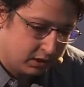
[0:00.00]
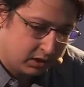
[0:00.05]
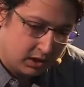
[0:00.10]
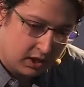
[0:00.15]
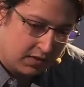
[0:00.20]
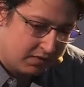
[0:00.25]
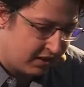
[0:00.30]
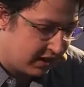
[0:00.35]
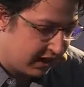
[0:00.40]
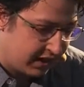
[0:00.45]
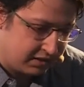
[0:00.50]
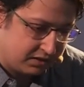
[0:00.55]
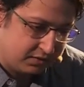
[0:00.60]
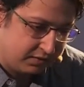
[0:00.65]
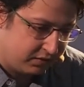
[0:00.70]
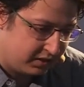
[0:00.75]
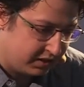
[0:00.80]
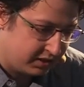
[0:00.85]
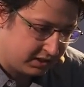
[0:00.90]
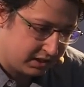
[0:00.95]
Even
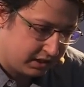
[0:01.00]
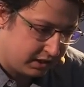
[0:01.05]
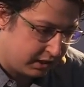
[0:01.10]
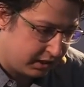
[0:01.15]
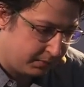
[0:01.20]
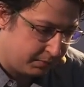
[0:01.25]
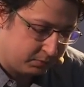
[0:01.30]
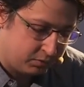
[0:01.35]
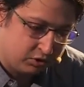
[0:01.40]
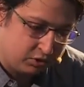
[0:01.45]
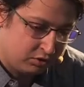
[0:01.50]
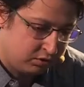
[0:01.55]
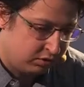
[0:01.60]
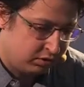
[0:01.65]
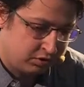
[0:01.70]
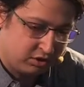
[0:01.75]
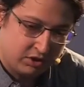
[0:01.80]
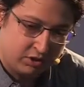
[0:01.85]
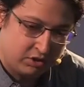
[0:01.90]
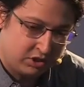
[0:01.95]
artificially
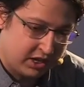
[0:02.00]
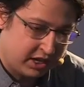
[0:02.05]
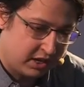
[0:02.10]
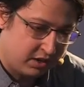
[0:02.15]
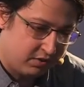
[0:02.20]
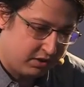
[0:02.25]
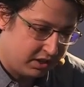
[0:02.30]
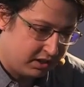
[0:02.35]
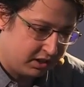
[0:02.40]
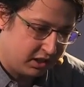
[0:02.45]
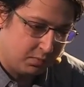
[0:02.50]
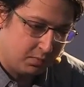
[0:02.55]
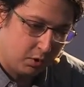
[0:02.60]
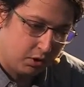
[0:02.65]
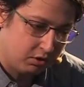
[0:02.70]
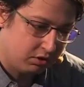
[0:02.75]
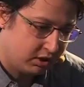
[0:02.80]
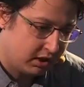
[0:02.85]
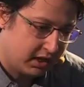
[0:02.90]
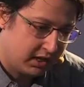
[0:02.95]
generating
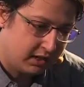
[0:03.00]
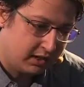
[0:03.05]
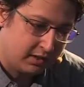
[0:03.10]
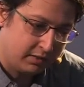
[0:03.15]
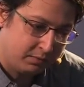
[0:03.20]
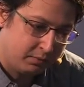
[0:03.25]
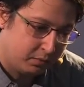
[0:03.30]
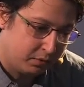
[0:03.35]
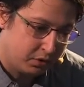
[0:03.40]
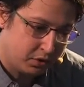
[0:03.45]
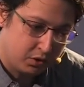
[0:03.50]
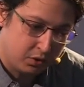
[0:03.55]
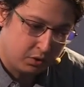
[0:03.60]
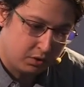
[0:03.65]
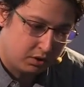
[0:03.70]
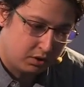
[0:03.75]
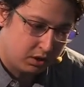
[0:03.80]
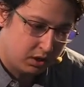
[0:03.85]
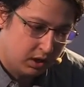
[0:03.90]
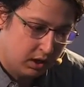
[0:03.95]
more data for
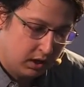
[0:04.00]
your